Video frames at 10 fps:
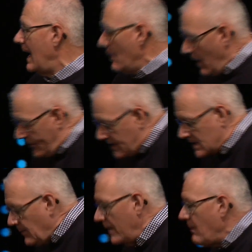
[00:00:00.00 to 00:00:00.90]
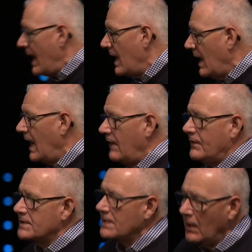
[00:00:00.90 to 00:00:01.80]
I want this to be my
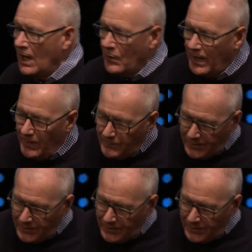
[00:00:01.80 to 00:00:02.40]
life. And so we're going to